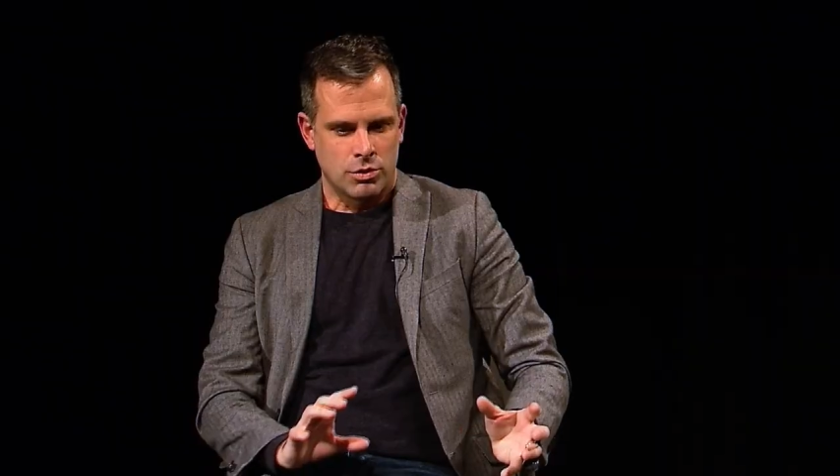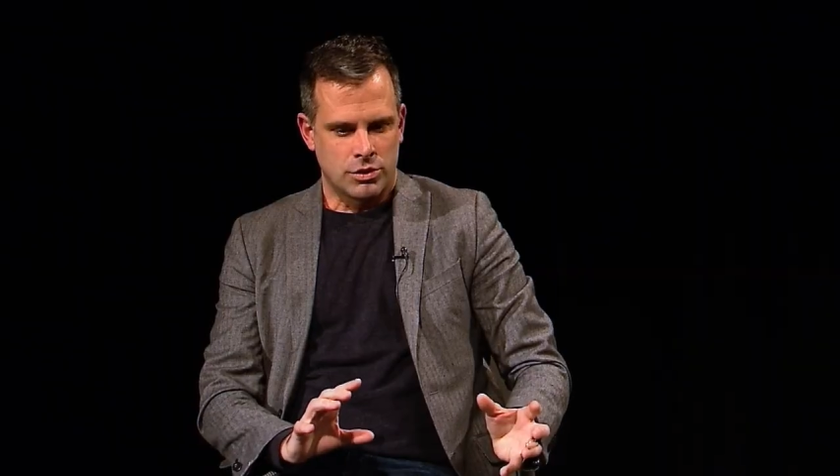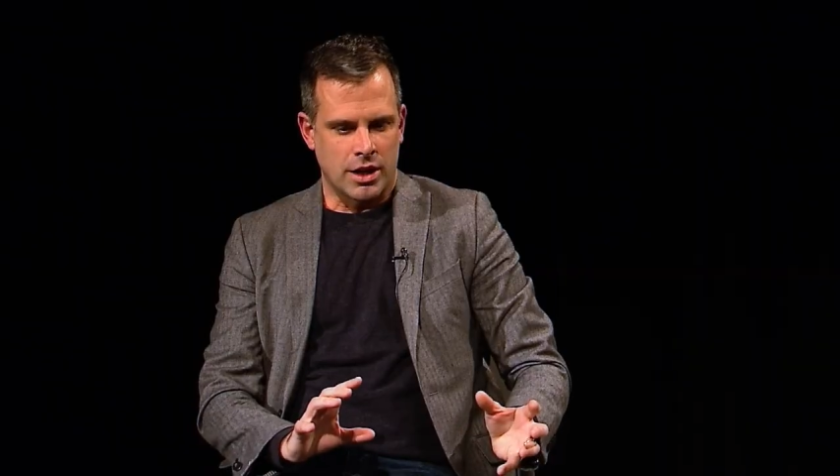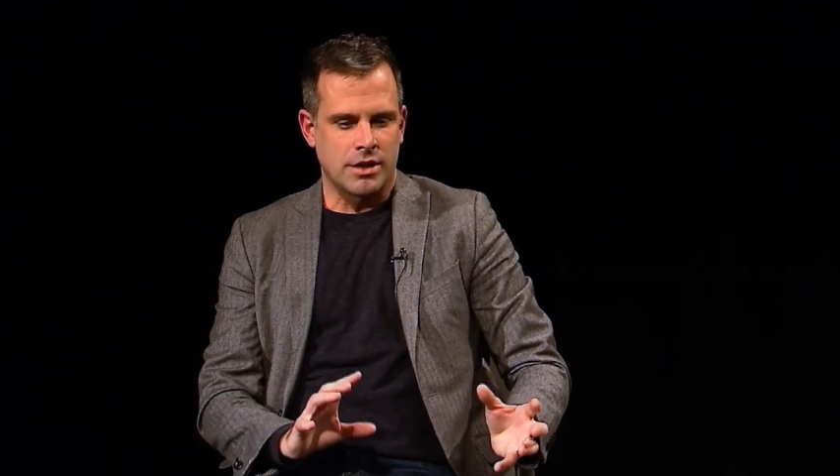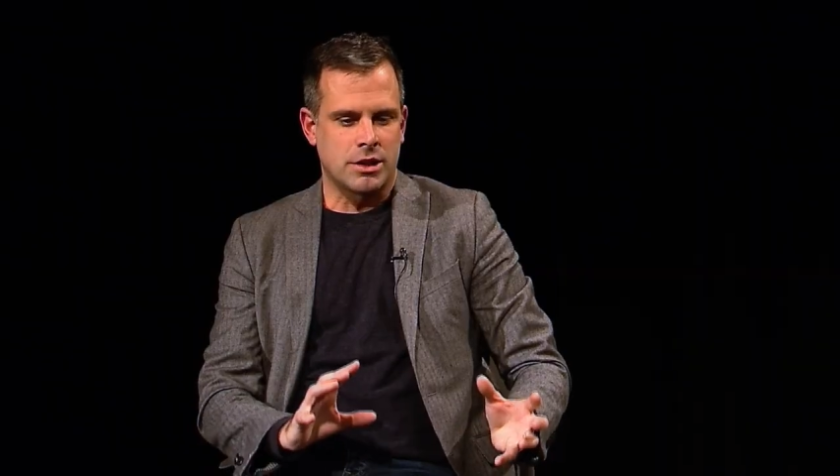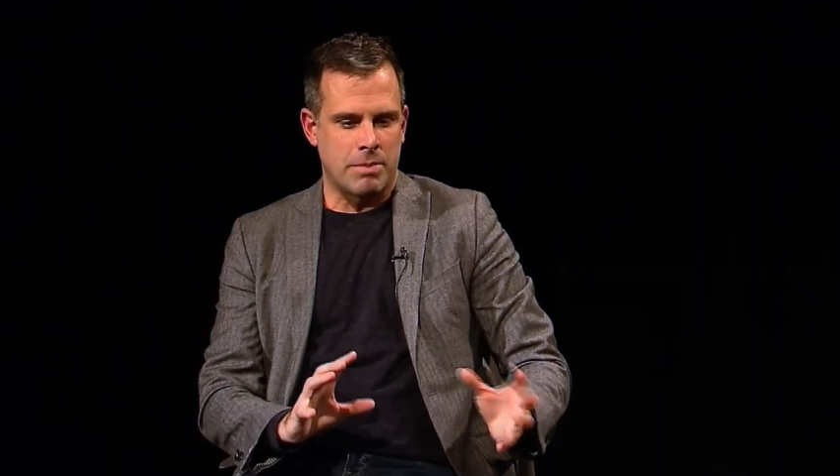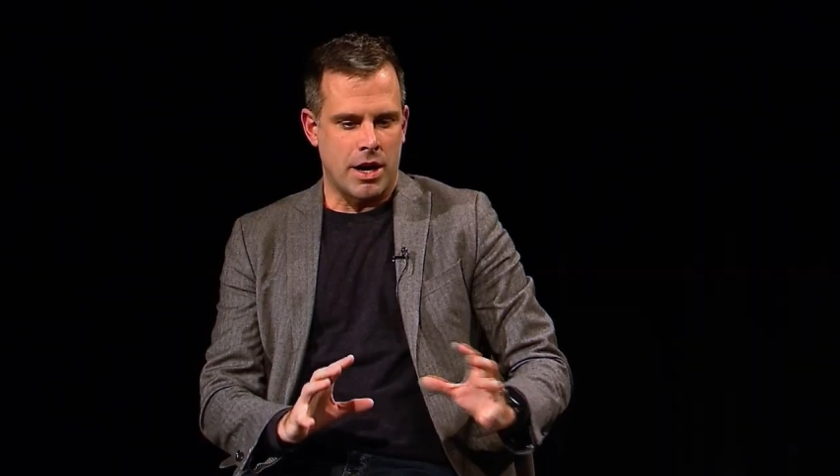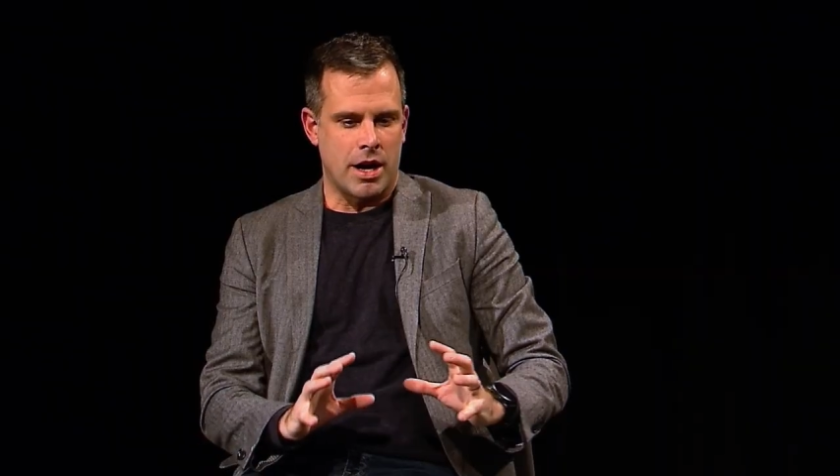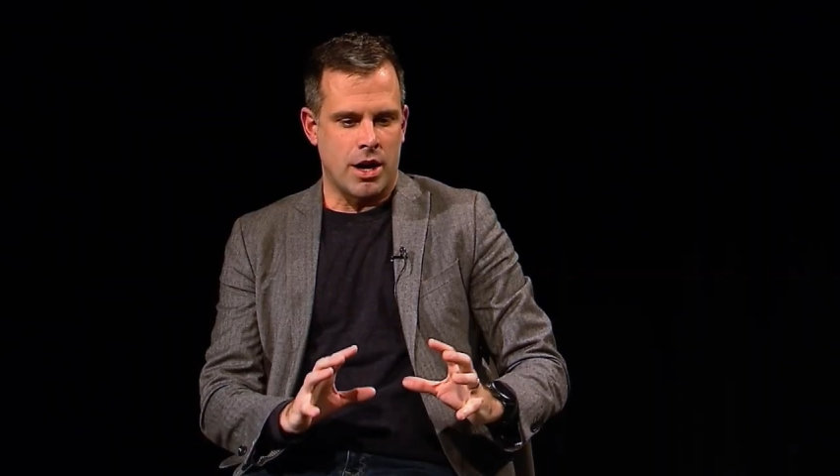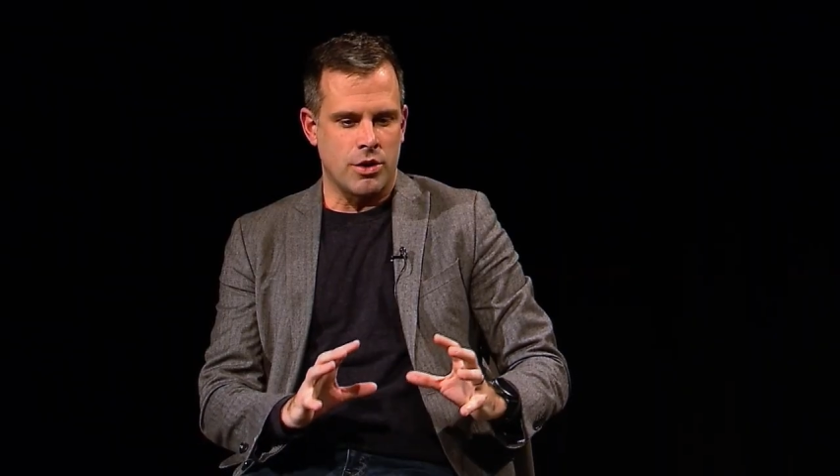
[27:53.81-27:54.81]
Tell us
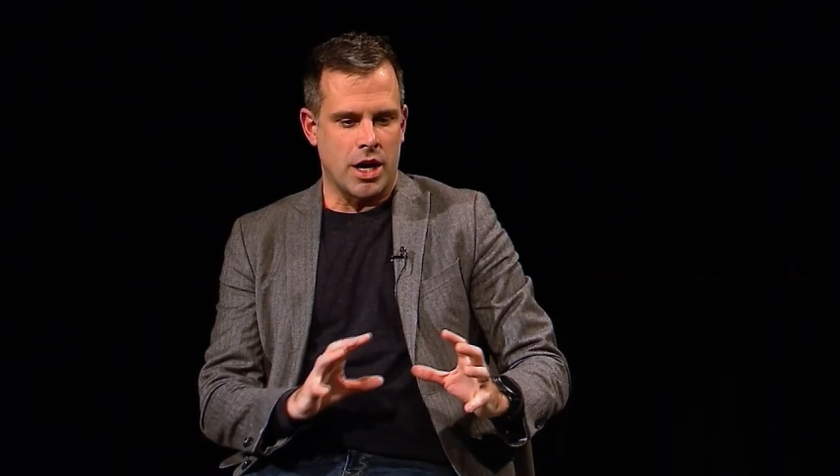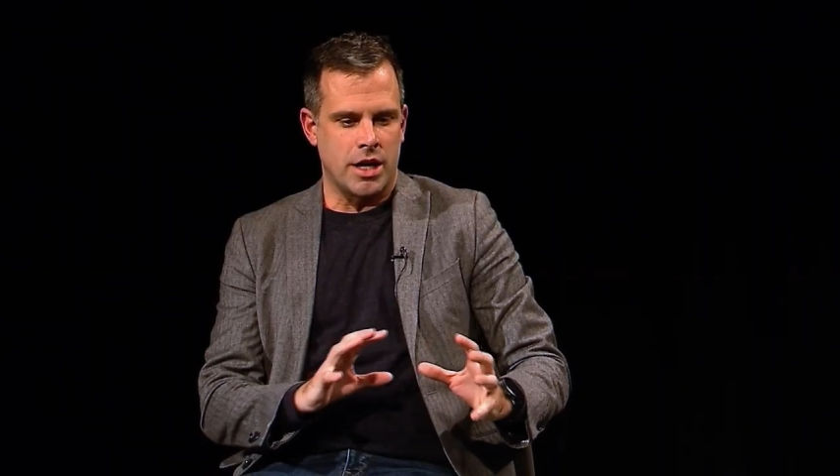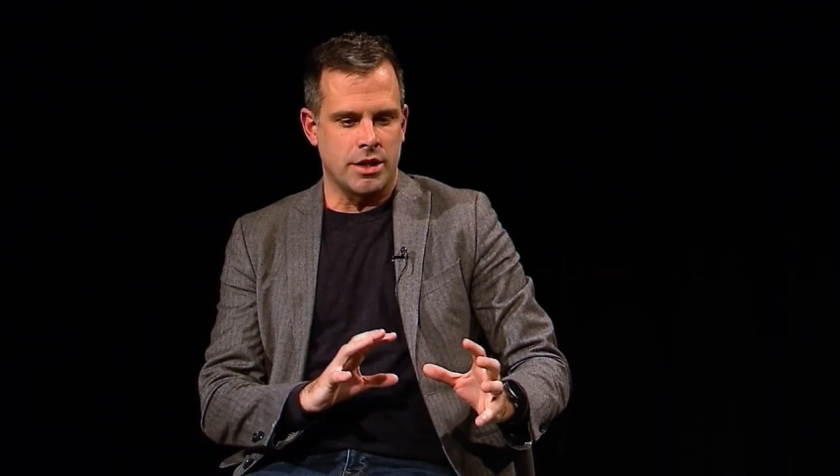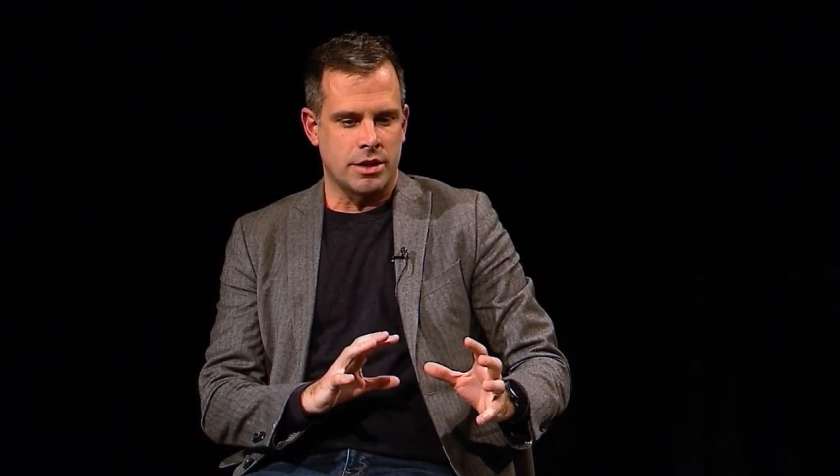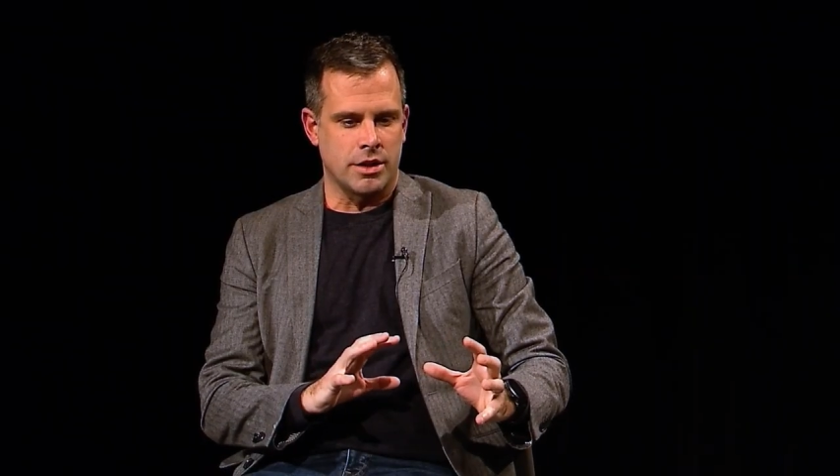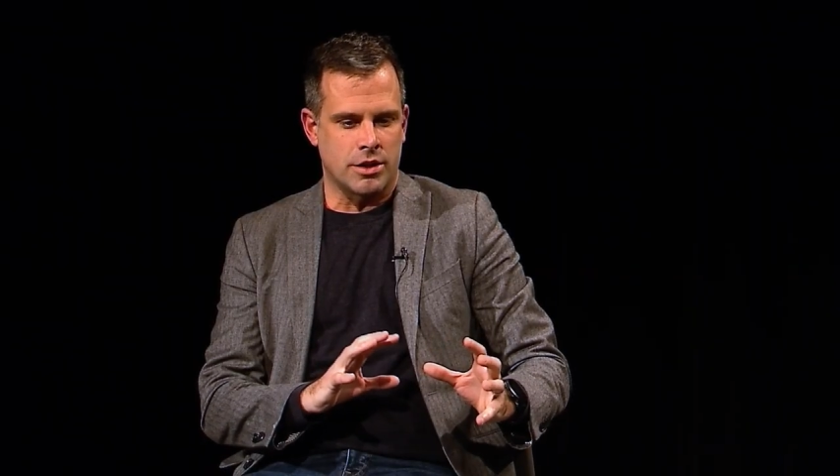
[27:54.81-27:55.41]
about how you got into